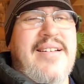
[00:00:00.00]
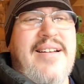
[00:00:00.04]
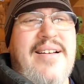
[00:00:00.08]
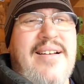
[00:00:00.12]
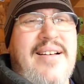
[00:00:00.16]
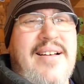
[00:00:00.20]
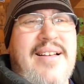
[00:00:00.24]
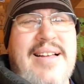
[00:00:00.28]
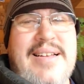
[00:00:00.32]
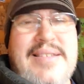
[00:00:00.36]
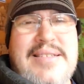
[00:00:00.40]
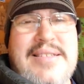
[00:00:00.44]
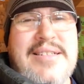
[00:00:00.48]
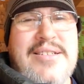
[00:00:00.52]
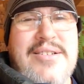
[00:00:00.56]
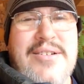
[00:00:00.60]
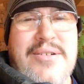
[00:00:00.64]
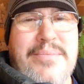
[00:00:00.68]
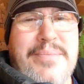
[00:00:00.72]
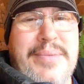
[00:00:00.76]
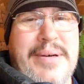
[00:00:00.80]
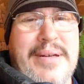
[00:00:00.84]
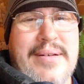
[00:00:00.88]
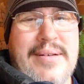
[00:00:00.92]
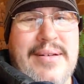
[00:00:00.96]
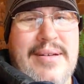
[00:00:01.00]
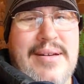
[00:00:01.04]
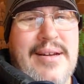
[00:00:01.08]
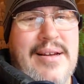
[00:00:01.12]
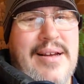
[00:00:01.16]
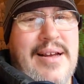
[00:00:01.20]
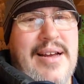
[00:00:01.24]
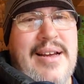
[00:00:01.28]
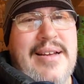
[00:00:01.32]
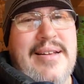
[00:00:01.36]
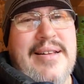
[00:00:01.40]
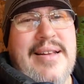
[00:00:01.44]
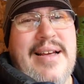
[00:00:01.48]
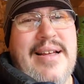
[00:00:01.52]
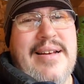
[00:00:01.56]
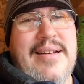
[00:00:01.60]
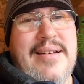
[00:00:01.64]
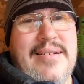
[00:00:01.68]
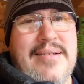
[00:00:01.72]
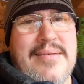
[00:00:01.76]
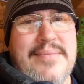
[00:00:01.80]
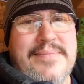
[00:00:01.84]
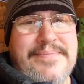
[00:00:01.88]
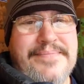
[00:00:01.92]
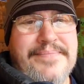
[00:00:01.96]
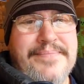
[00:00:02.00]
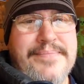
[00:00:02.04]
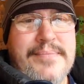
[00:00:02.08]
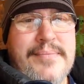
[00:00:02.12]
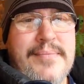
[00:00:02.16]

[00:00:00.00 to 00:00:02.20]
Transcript: No, that's stupid. I ain't that dumb.